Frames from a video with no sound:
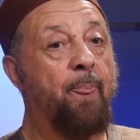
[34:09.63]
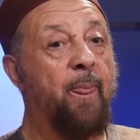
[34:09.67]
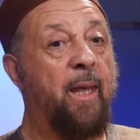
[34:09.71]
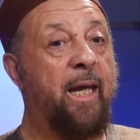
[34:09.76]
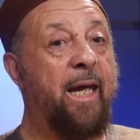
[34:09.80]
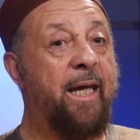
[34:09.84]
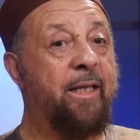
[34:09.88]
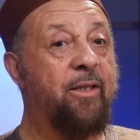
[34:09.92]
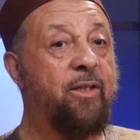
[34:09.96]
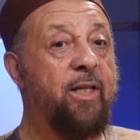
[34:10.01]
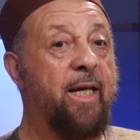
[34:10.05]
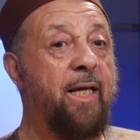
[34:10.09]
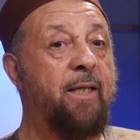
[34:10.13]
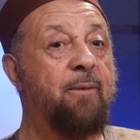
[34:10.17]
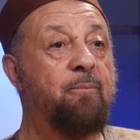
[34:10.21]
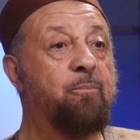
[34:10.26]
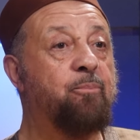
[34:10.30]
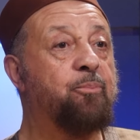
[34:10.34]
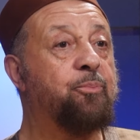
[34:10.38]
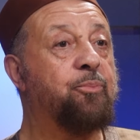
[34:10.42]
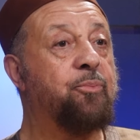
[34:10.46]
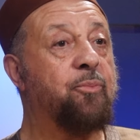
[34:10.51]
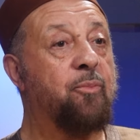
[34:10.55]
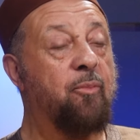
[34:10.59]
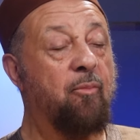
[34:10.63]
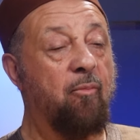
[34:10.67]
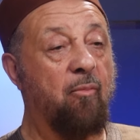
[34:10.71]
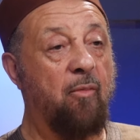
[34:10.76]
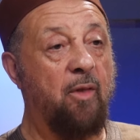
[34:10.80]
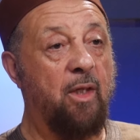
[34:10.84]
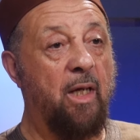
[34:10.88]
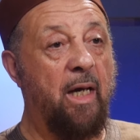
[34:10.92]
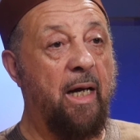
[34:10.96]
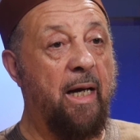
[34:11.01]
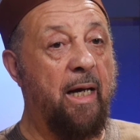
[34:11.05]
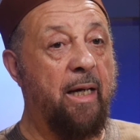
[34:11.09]
And then
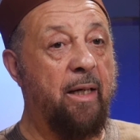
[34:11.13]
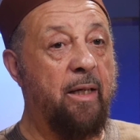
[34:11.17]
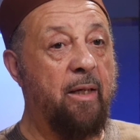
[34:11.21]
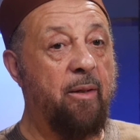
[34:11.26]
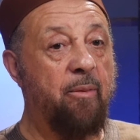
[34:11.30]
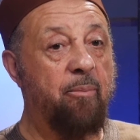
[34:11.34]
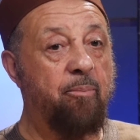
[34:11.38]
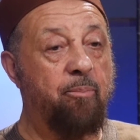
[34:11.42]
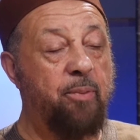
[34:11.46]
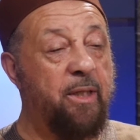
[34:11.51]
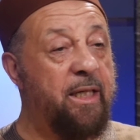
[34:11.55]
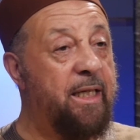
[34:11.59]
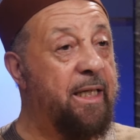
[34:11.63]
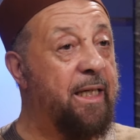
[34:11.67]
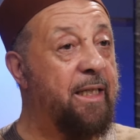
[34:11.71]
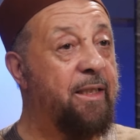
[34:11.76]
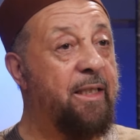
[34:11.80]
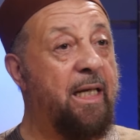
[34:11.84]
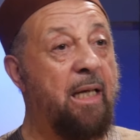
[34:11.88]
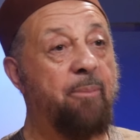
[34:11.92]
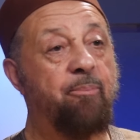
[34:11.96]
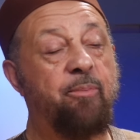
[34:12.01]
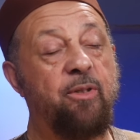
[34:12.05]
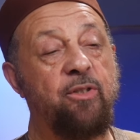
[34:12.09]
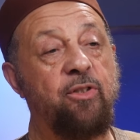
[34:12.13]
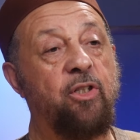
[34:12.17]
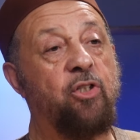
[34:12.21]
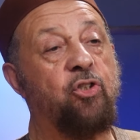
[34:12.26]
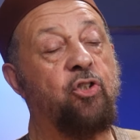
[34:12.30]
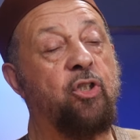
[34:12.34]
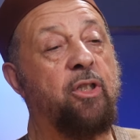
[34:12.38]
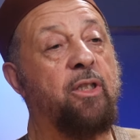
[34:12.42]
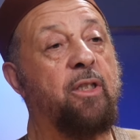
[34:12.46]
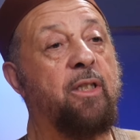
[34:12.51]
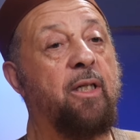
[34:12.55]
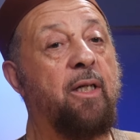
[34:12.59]
being in that
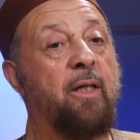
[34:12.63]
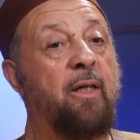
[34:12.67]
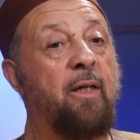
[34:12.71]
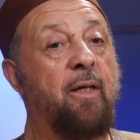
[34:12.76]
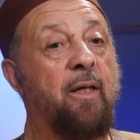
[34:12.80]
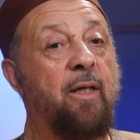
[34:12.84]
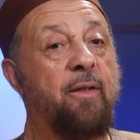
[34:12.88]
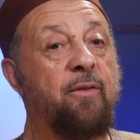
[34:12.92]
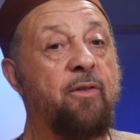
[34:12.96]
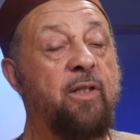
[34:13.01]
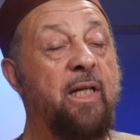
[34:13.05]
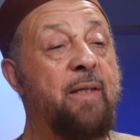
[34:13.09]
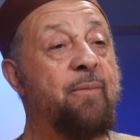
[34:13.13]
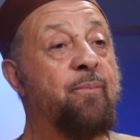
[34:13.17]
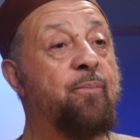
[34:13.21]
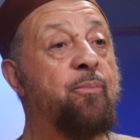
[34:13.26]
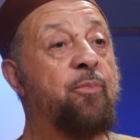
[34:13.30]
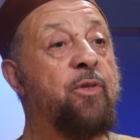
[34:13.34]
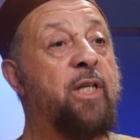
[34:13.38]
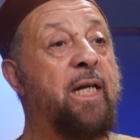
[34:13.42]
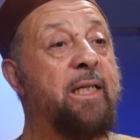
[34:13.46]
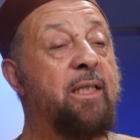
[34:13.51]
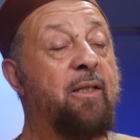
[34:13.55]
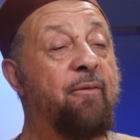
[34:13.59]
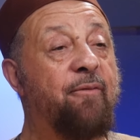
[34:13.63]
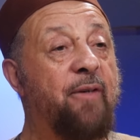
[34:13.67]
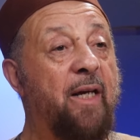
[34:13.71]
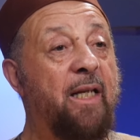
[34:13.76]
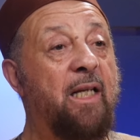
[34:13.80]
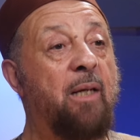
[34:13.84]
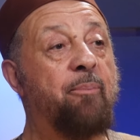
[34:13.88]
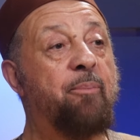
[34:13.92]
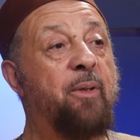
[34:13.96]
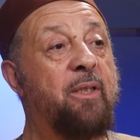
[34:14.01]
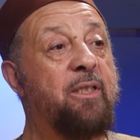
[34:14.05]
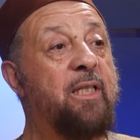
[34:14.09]
position, they
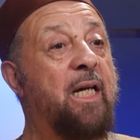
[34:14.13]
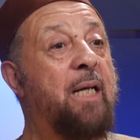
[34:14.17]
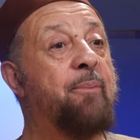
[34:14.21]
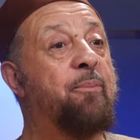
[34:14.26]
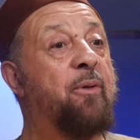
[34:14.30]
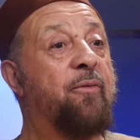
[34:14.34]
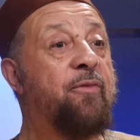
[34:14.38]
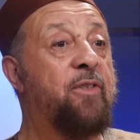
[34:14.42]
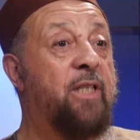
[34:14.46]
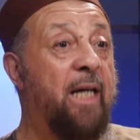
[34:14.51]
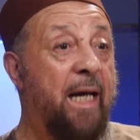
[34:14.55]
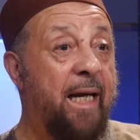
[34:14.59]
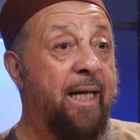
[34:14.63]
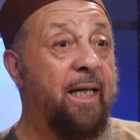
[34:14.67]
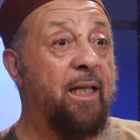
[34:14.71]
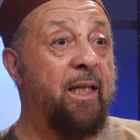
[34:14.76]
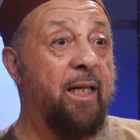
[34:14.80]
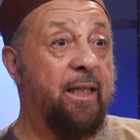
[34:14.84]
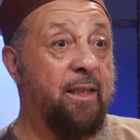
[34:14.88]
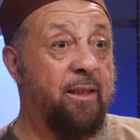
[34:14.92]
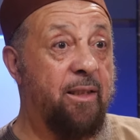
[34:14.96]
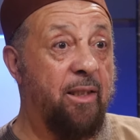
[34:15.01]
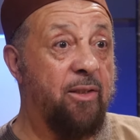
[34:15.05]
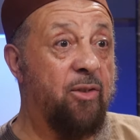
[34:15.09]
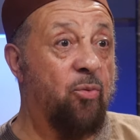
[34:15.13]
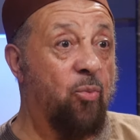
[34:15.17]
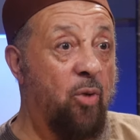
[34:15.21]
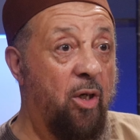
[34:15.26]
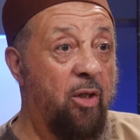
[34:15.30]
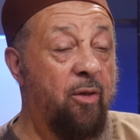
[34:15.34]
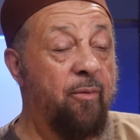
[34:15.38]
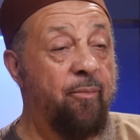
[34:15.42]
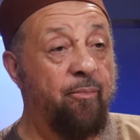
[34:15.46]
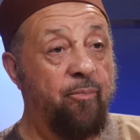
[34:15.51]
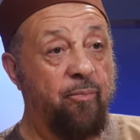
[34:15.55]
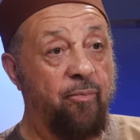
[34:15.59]
develop a type of dialect as
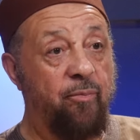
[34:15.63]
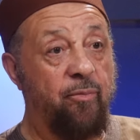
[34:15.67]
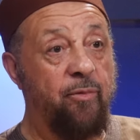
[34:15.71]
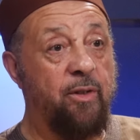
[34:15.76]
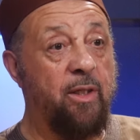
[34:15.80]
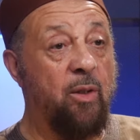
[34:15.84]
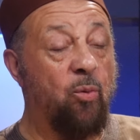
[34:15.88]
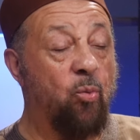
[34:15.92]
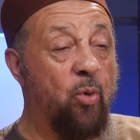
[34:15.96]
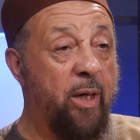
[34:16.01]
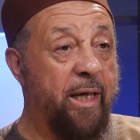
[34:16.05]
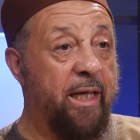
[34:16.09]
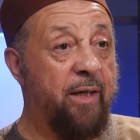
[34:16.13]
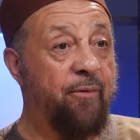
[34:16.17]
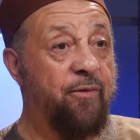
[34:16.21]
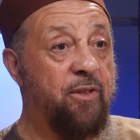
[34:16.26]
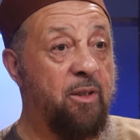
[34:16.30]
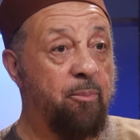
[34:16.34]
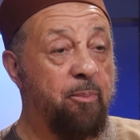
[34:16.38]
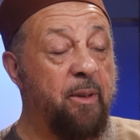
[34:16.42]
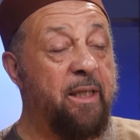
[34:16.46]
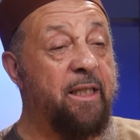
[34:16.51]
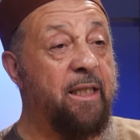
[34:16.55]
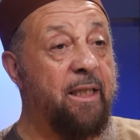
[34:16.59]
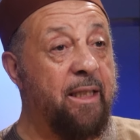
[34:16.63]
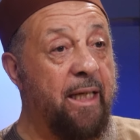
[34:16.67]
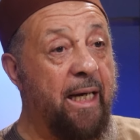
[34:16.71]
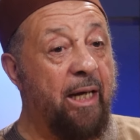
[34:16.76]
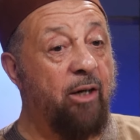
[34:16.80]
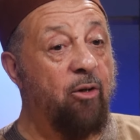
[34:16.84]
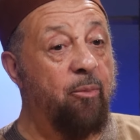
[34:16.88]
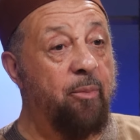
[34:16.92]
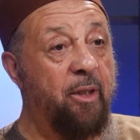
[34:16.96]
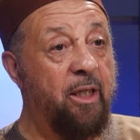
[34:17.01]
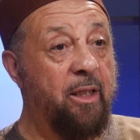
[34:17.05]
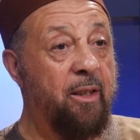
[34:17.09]
well, their way of speaking
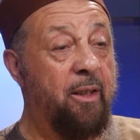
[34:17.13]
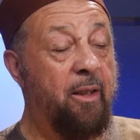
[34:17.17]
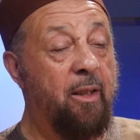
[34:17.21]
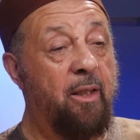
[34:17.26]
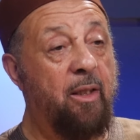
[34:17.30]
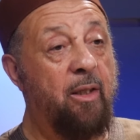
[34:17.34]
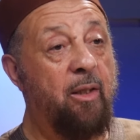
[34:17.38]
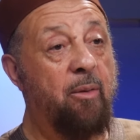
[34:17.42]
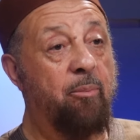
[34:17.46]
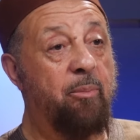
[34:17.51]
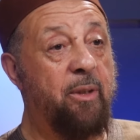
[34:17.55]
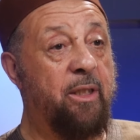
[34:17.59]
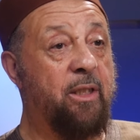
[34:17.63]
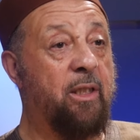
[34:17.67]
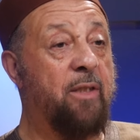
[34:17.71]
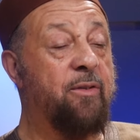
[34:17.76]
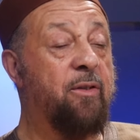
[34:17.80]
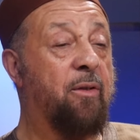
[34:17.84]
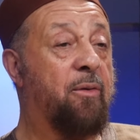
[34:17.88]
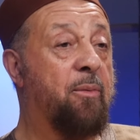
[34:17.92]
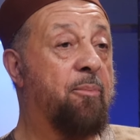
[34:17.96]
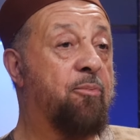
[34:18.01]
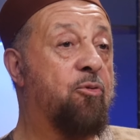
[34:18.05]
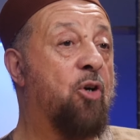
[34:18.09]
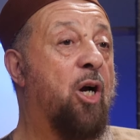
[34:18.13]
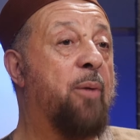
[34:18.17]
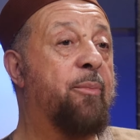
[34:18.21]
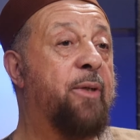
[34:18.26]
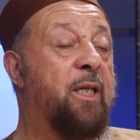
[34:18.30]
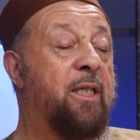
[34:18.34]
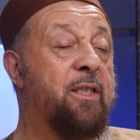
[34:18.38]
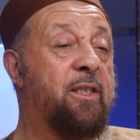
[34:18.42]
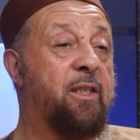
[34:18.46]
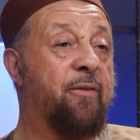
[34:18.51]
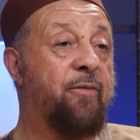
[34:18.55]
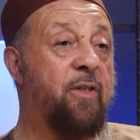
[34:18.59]
Arabic, because of the
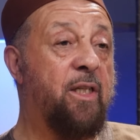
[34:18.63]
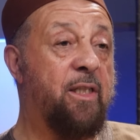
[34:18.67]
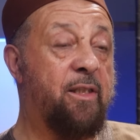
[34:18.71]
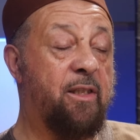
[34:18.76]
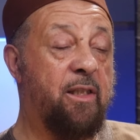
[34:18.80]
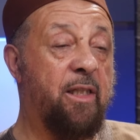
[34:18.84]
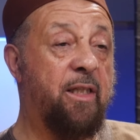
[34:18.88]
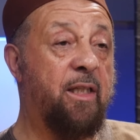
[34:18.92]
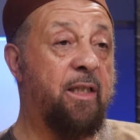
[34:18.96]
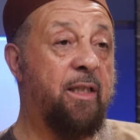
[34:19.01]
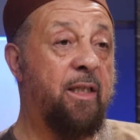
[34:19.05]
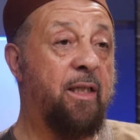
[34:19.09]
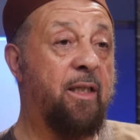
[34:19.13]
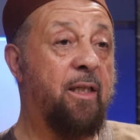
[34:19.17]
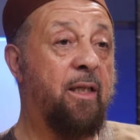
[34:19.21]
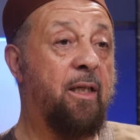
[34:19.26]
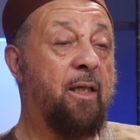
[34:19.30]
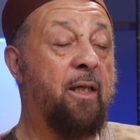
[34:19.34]
prominence of their city.